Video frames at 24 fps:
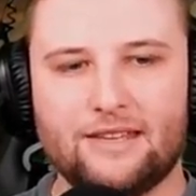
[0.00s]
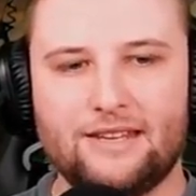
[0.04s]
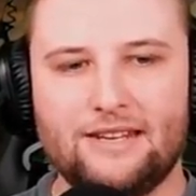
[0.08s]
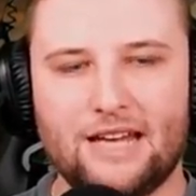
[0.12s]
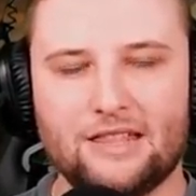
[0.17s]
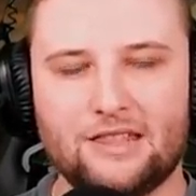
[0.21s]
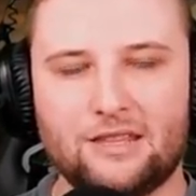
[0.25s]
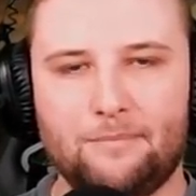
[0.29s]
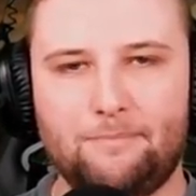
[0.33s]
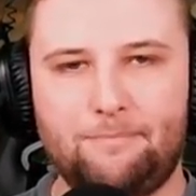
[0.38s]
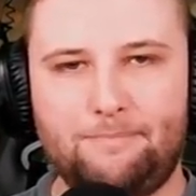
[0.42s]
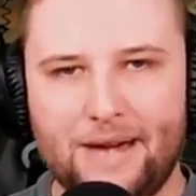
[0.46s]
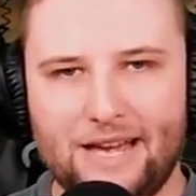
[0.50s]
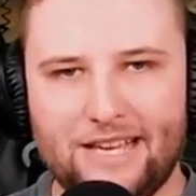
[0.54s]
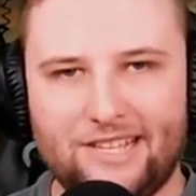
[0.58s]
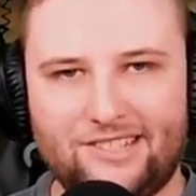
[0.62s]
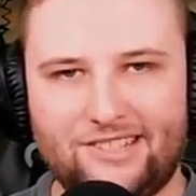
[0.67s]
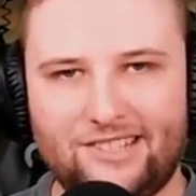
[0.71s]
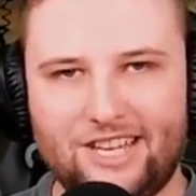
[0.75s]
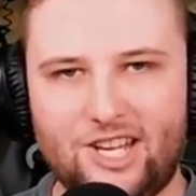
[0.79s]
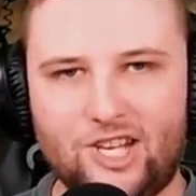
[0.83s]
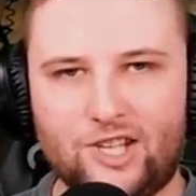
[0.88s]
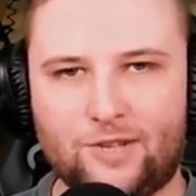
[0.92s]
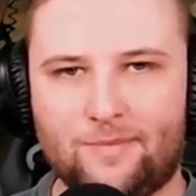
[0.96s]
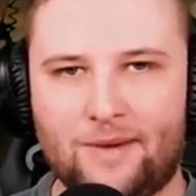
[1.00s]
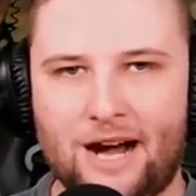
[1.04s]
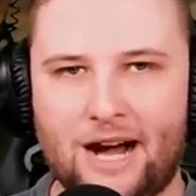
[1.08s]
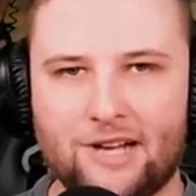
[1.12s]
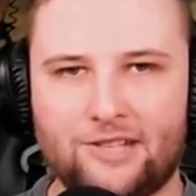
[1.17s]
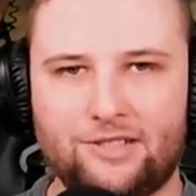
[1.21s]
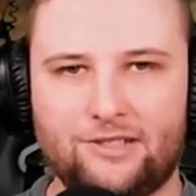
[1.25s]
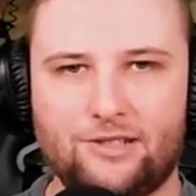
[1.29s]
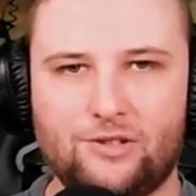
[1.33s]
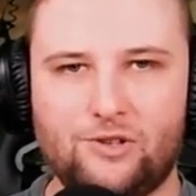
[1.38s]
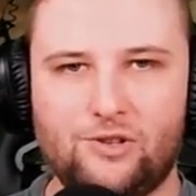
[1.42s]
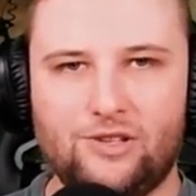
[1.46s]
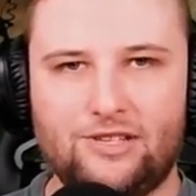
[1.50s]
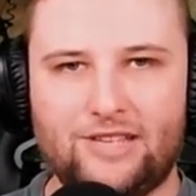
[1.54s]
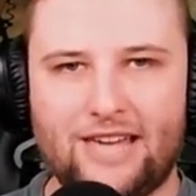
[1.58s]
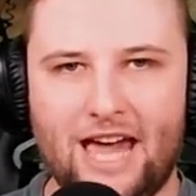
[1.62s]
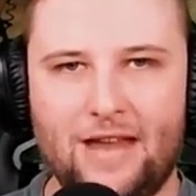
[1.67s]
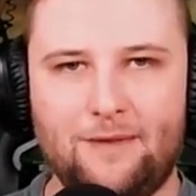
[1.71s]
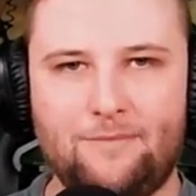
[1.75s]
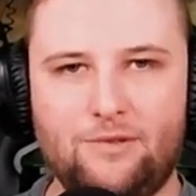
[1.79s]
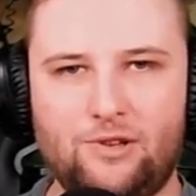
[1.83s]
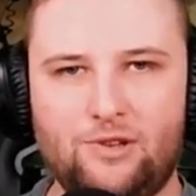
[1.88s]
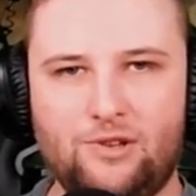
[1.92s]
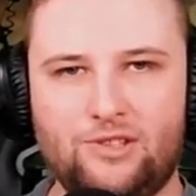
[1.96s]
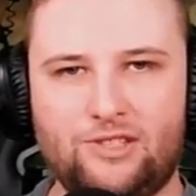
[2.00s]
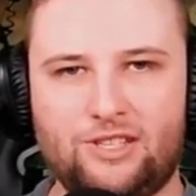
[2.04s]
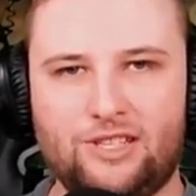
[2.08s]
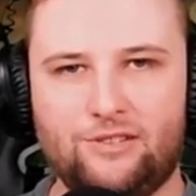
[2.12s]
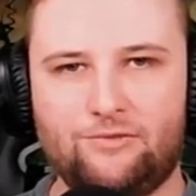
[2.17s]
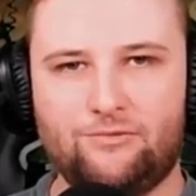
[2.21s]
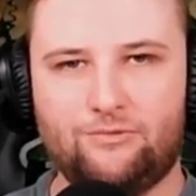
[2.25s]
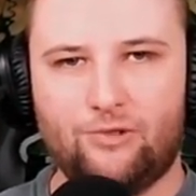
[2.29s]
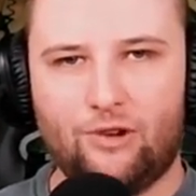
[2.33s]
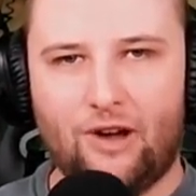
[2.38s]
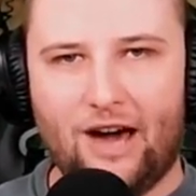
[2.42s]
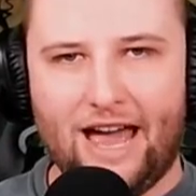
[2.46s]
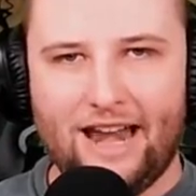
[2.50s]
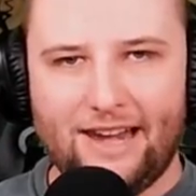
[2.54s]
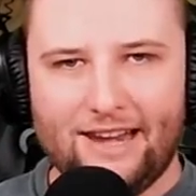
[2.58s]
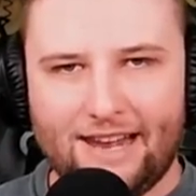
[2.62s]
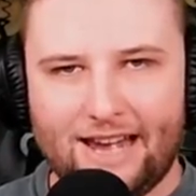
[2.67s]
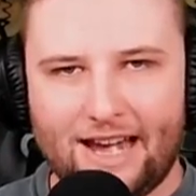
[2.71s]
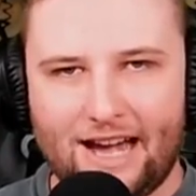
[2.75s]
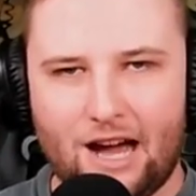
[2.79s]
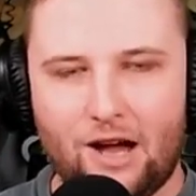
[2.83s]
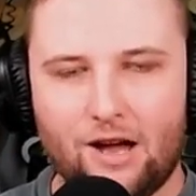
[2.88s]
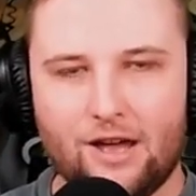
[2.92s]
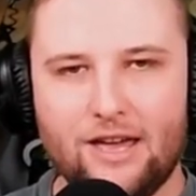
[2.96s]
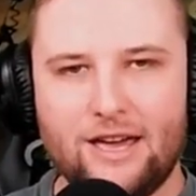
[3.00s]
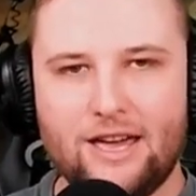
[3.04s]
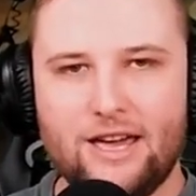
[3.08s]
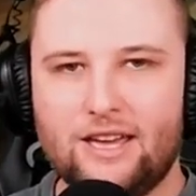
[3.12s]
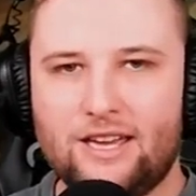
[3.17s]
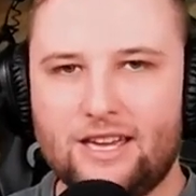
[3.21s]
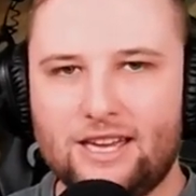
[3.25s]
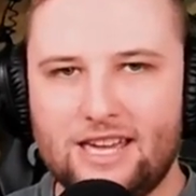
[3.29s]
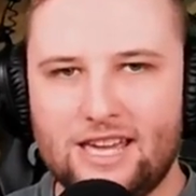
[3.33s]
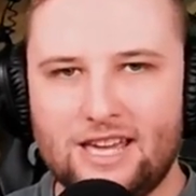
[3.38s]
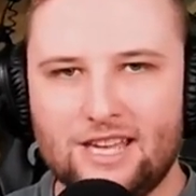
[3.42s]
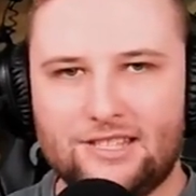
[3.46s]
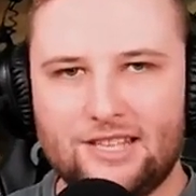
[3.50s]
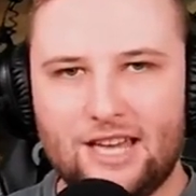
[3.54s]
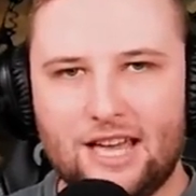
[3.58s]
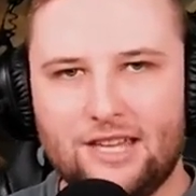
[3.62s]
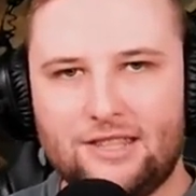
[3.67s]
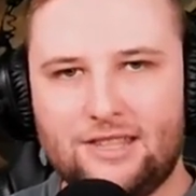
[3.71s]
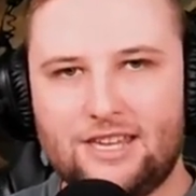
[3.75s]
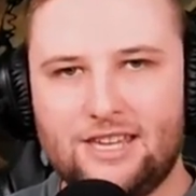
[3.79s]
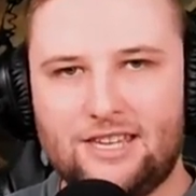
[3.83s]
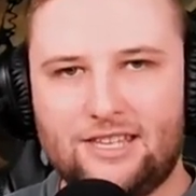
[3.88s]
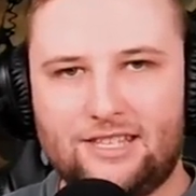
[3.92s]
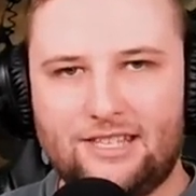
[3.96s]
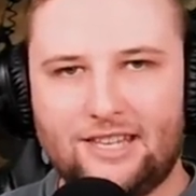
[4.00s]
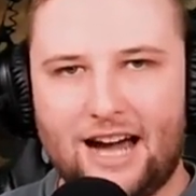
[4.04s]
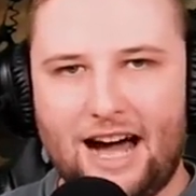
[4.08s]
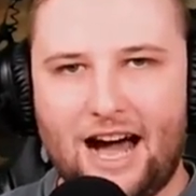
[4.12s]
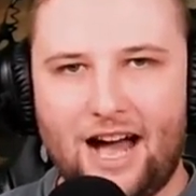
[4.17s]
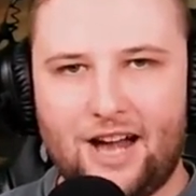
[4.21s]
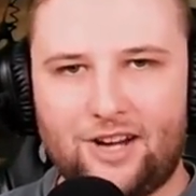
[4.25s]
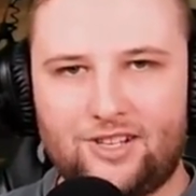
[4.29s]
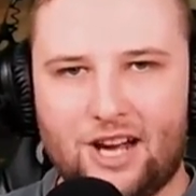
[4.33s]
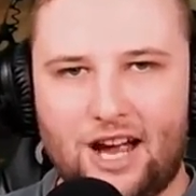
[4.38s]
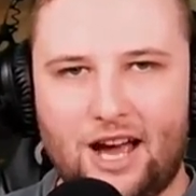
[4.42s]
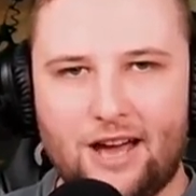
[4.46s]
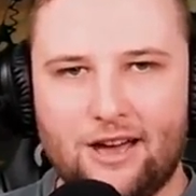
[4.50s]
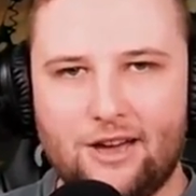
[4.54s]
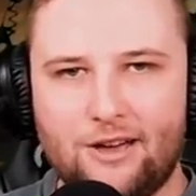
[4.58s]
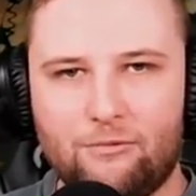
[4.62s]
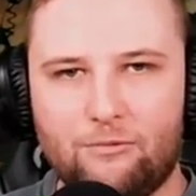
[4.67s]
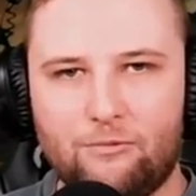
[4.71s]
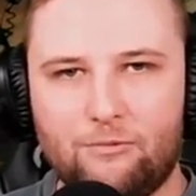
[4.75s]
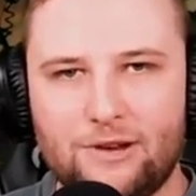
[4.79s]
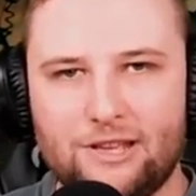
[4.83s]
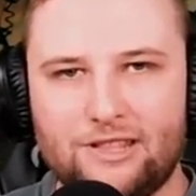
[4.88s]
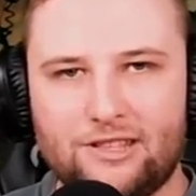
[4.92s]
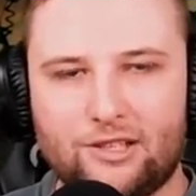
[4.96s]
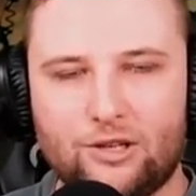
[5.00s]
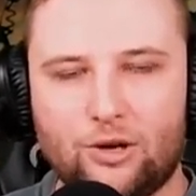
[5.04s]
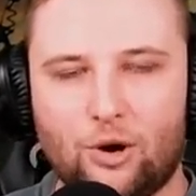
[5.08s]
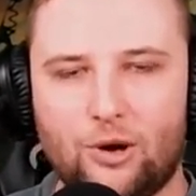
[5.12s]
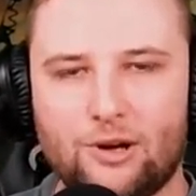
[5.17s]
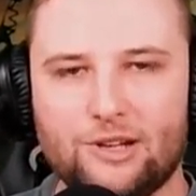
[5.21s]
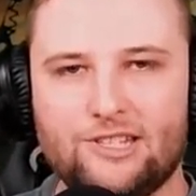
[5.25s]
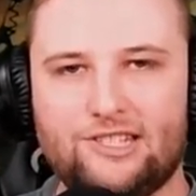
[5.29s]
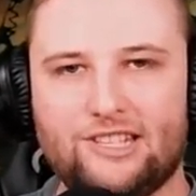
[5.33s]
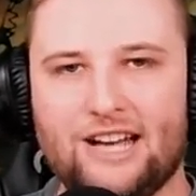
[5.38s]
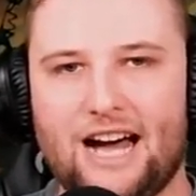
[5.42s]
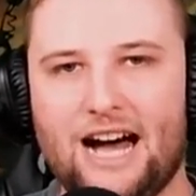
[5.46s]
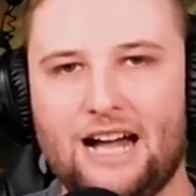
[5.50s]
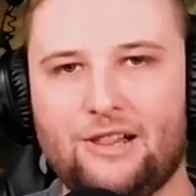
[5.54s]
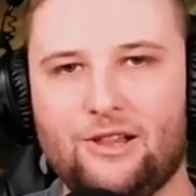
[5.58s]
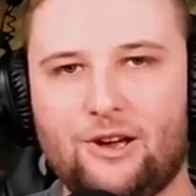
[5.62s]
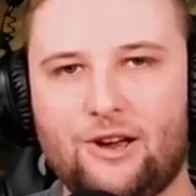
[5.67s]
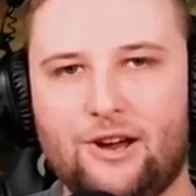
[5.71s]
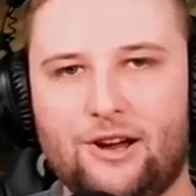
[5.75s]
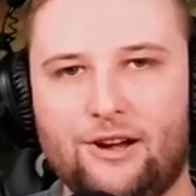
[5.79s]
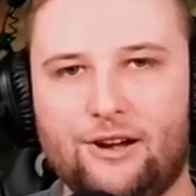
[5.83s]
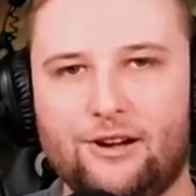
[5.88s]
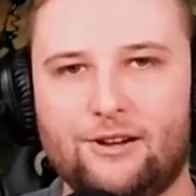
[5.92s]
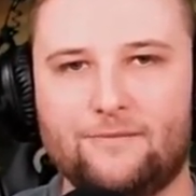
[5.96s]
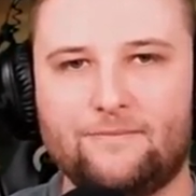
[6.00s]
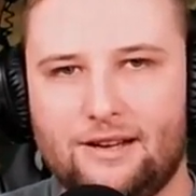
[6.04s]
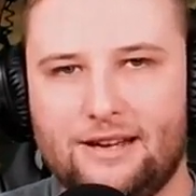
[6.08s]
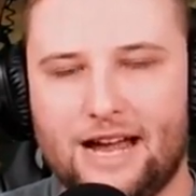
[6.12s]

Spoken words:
Now, the best siege march that you can be using right now is the Gaja with Gonzalo.